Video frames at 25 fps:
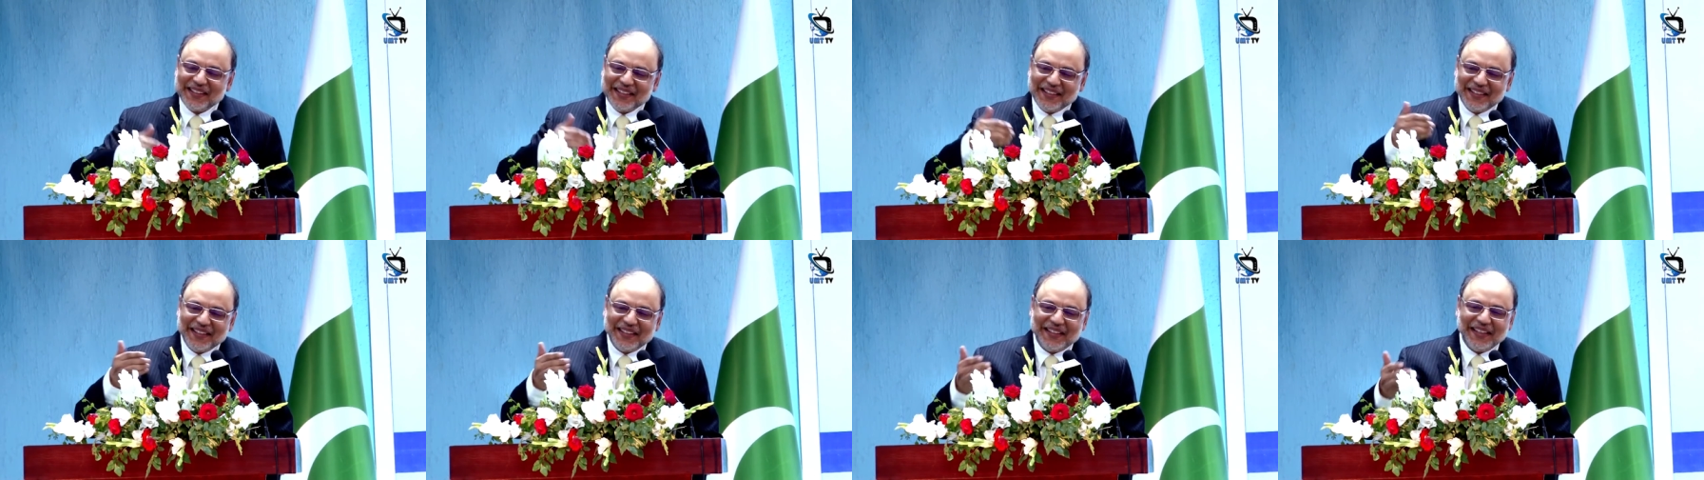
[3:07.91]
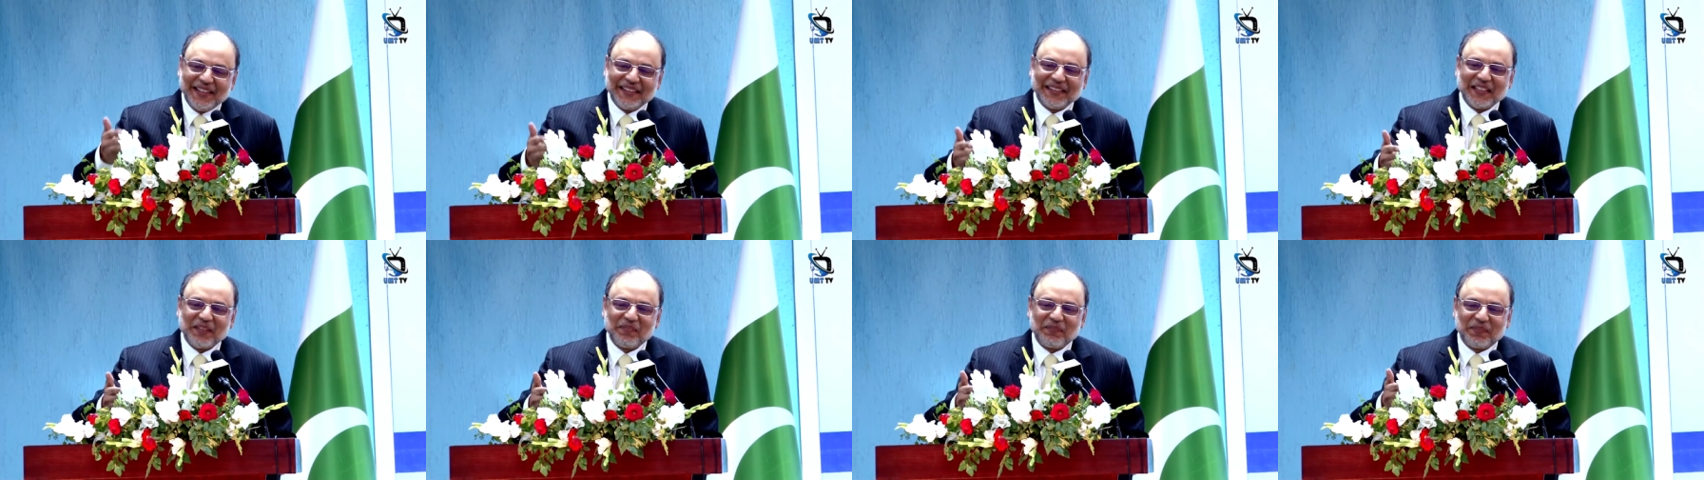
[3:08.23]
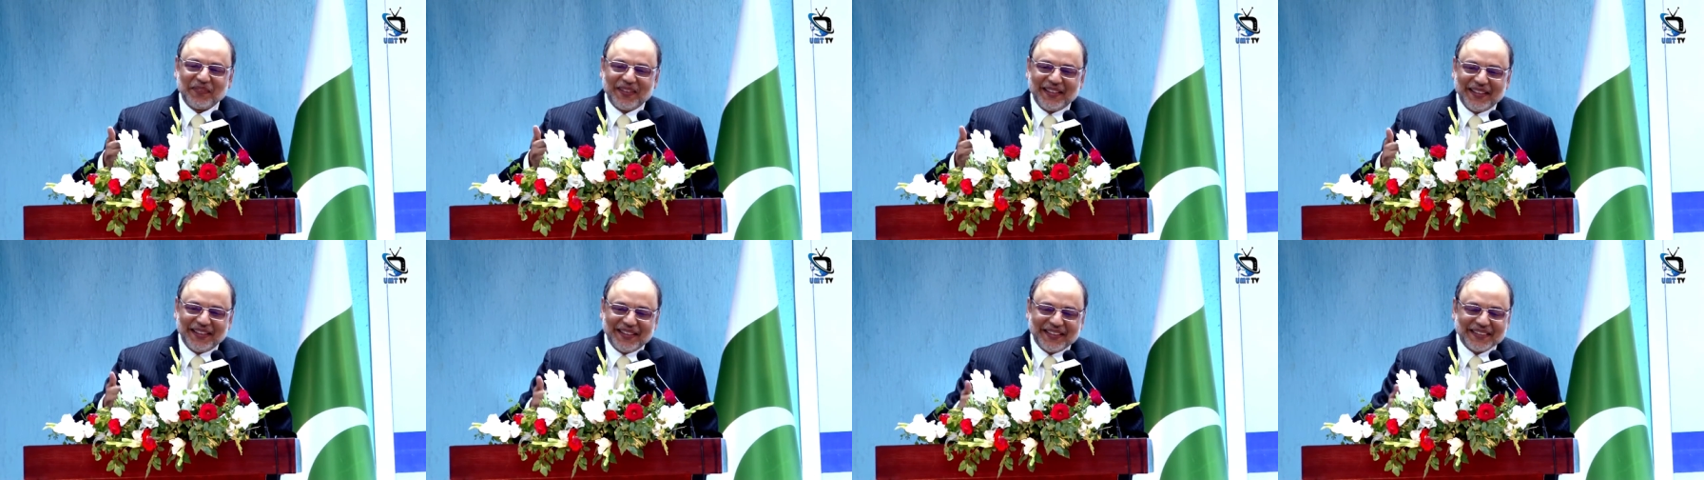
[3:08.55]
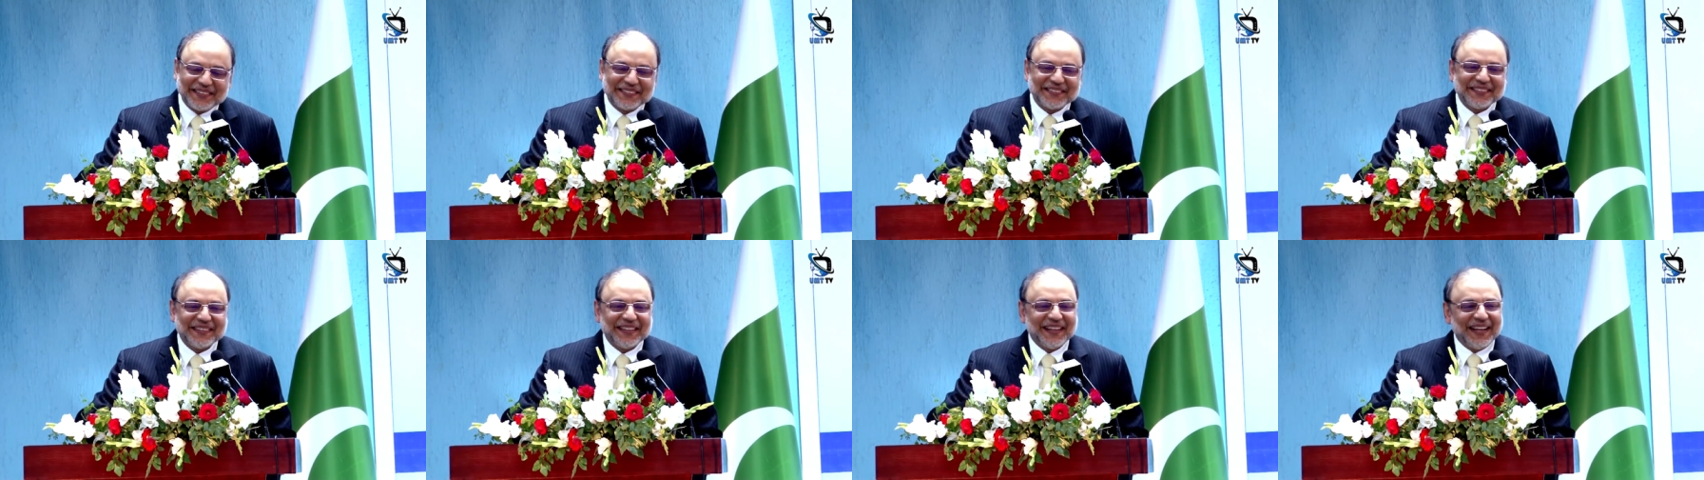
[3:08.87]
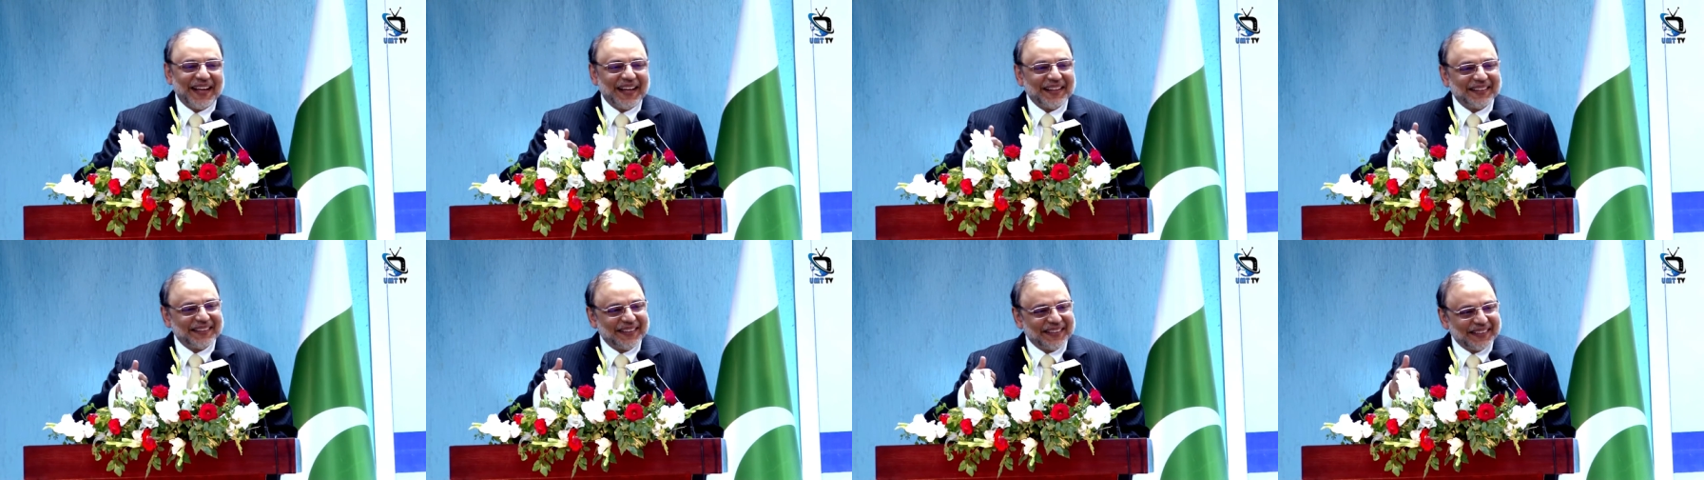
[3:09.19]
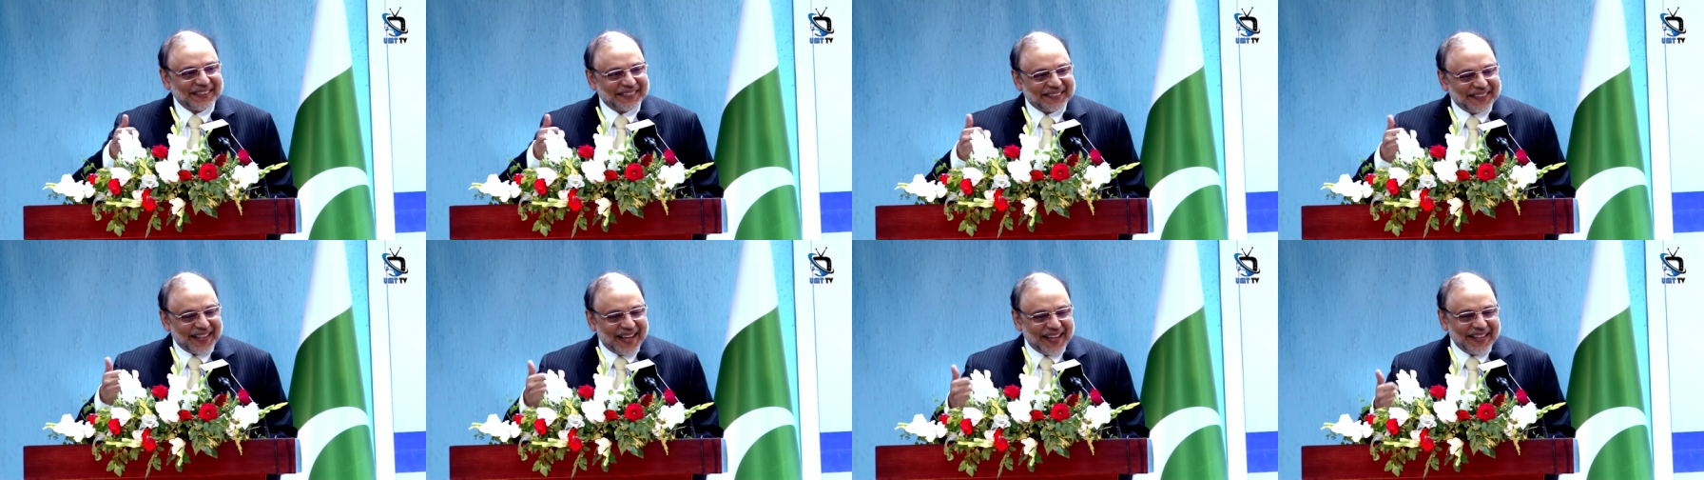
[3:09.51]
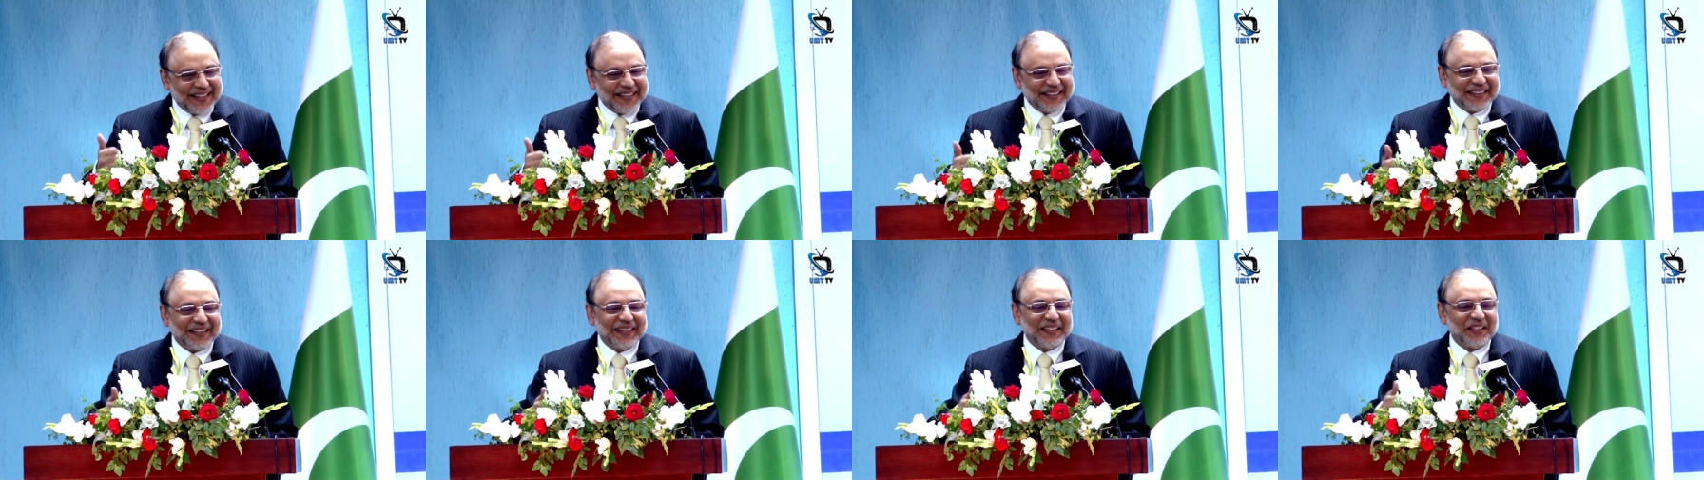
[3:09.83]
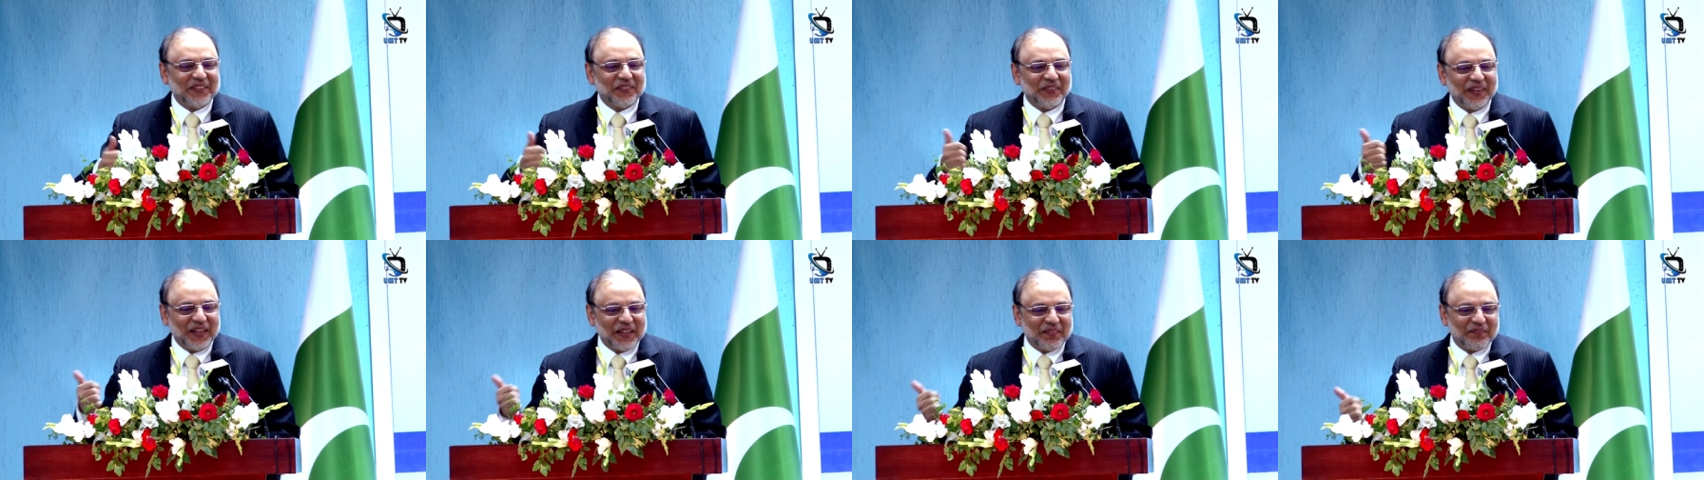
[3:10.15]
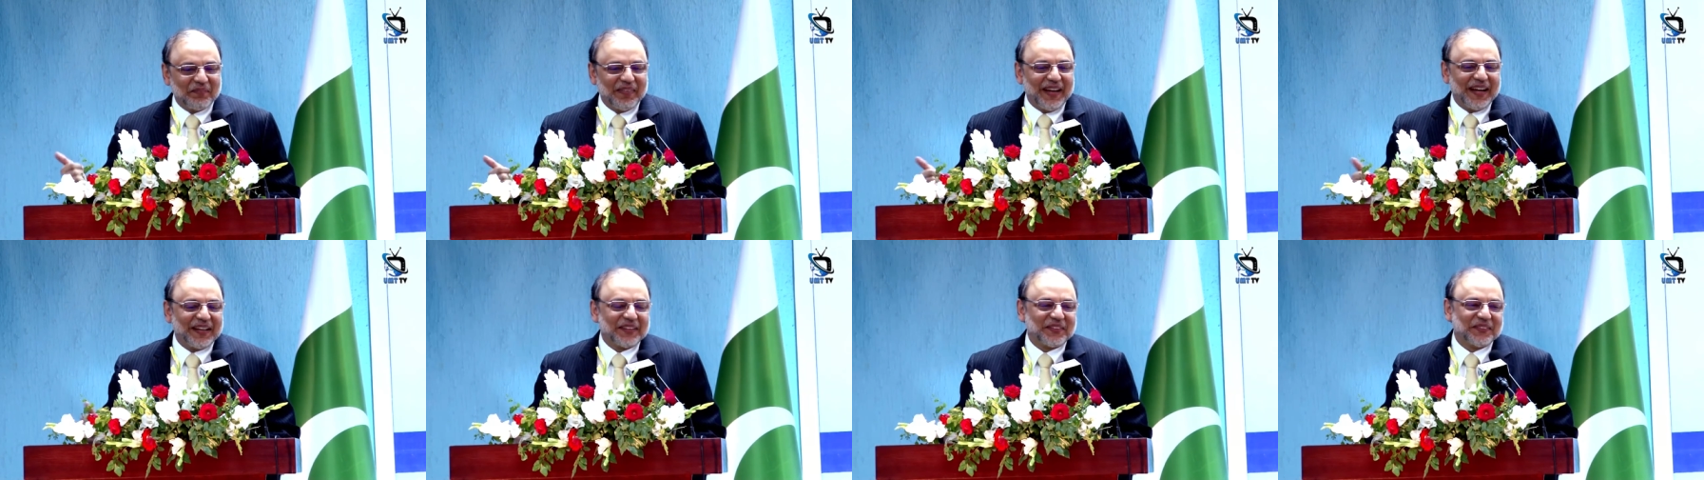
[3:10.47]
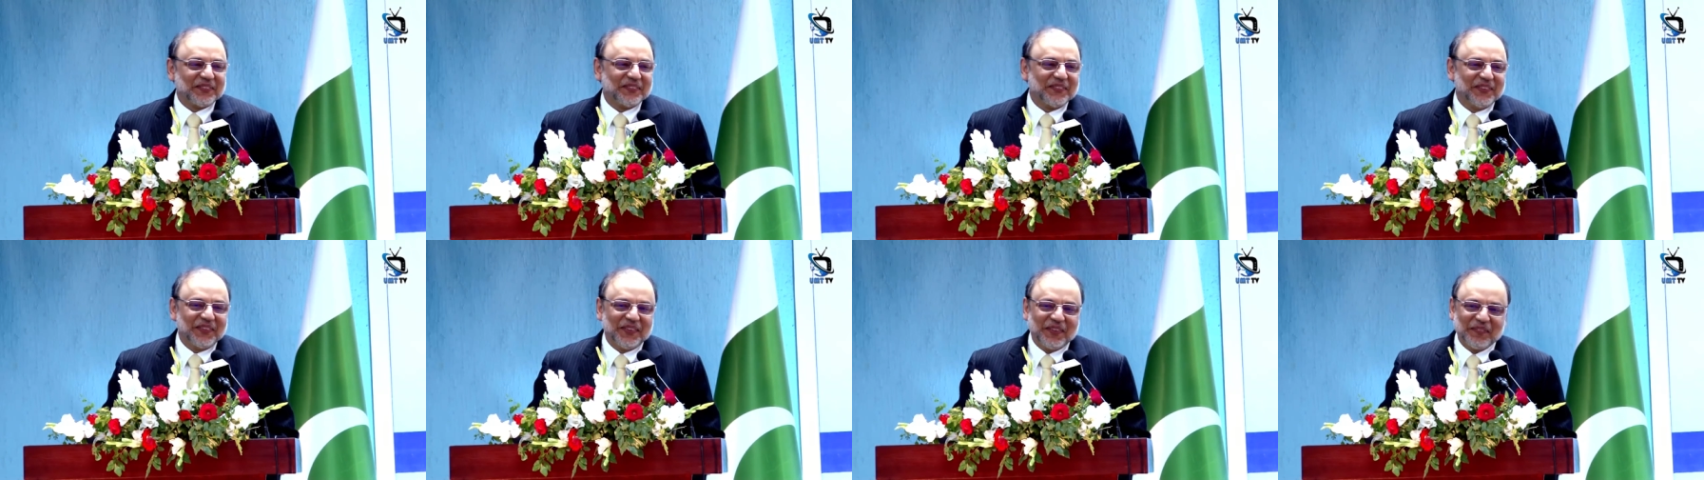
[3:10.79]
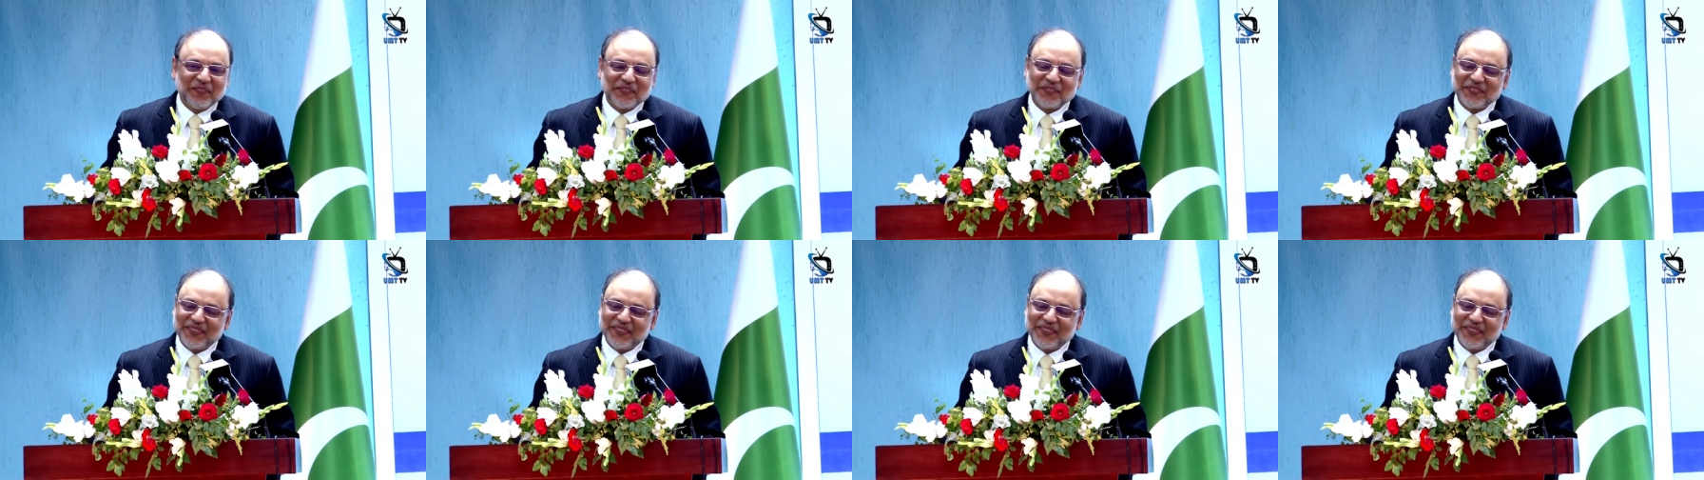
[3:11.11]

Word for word: leading the prayers, and then silently going back to home.